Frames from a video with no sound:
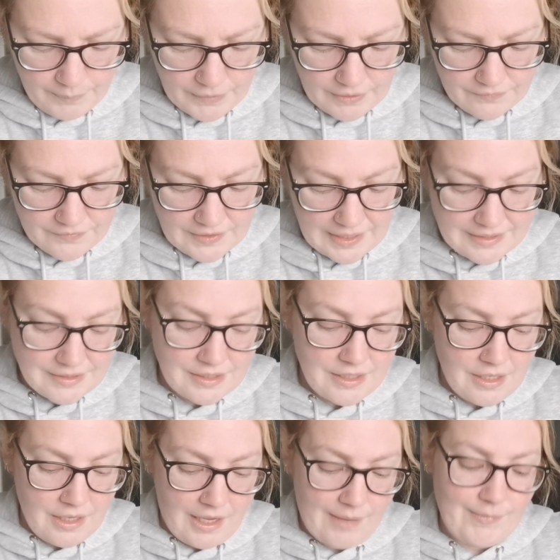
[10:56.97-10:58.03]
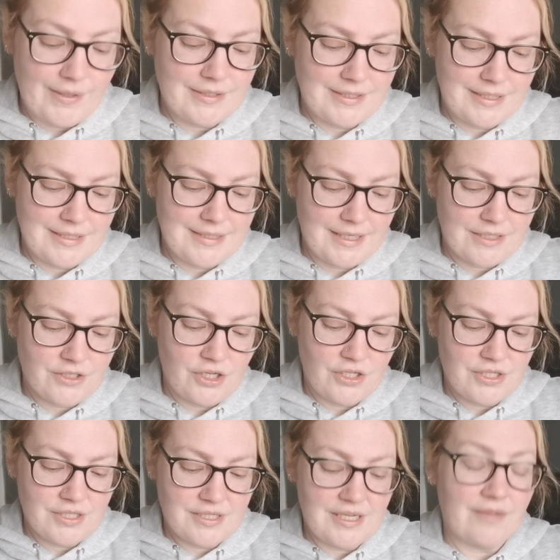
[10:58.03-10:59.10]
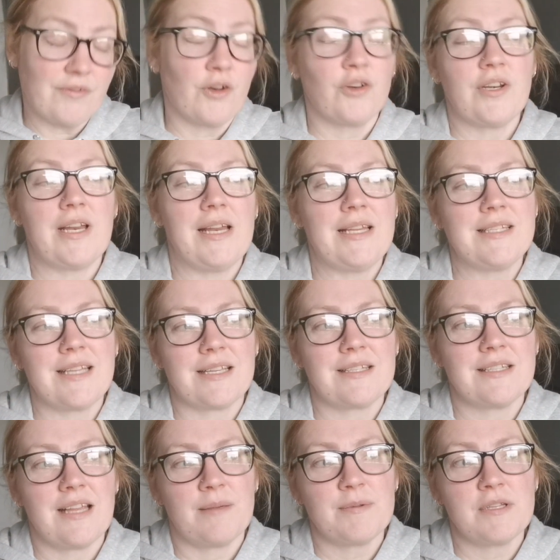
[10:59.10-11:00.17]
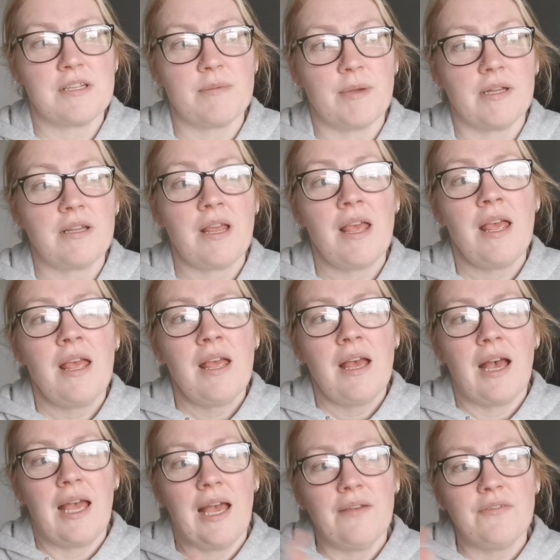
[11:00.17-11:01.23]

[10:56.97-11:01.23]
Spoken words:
but I'm at 6,786 steps at the moment. I